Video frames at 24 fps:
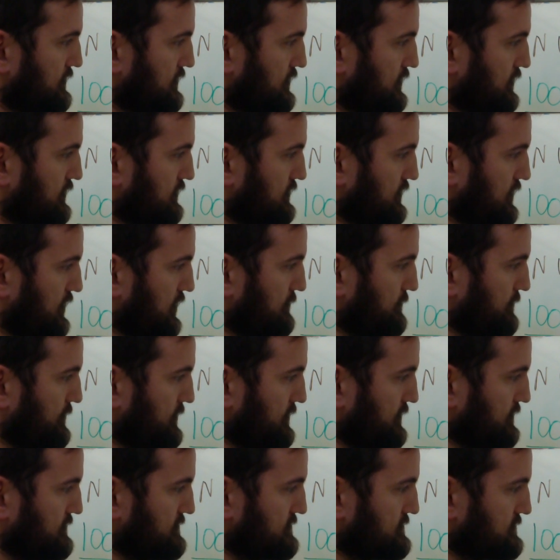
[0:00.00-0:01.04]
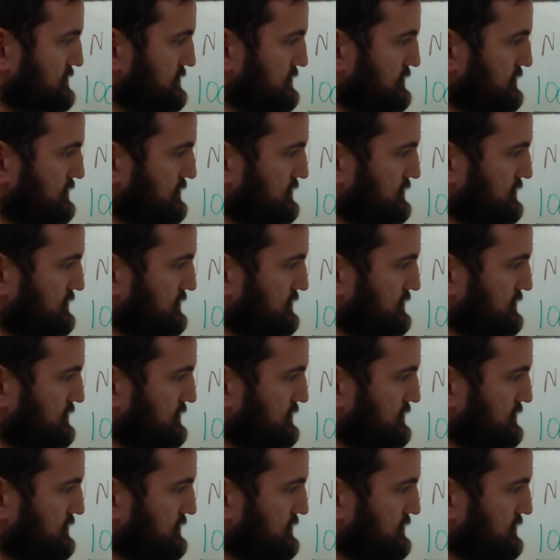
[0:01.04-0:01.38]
kilometers